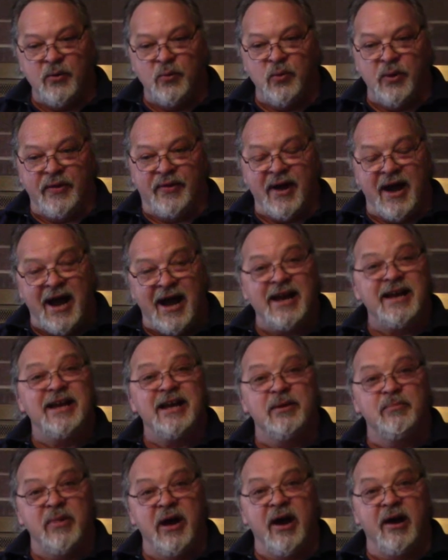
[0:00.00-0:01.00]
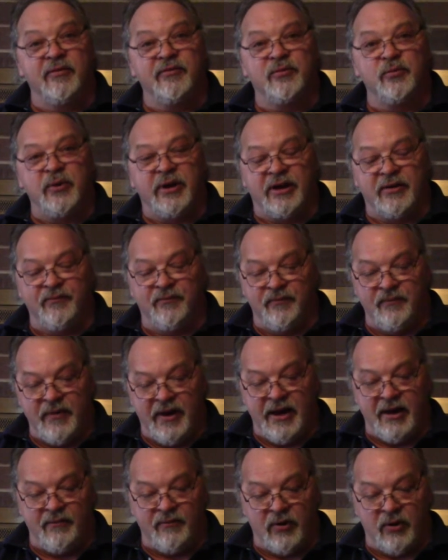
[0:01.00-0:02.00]
with high EMFs, we can
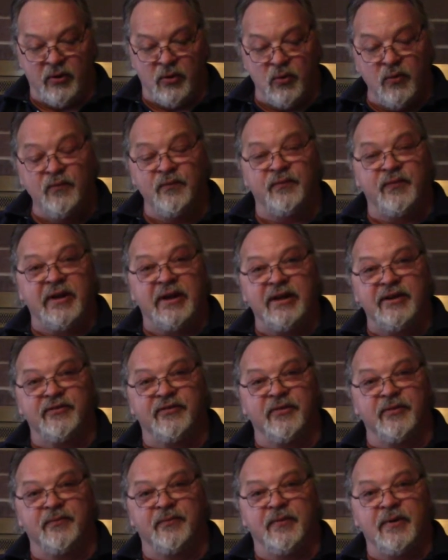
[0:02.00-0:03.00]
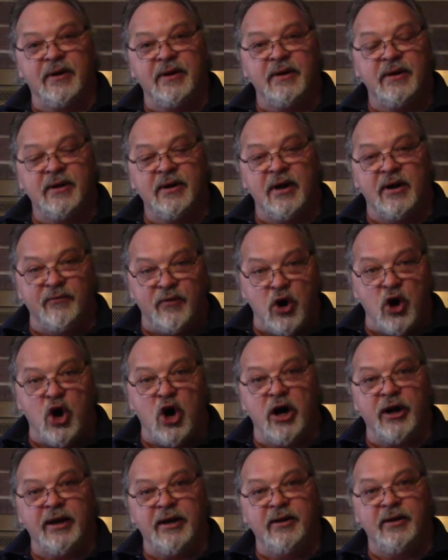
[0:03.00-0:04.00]
have our own feelings of a
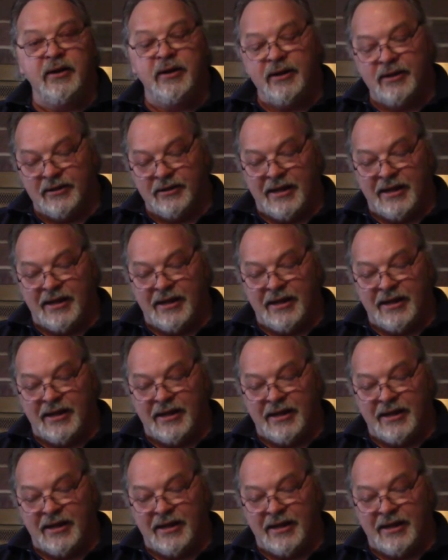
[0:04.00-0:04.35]
haunting,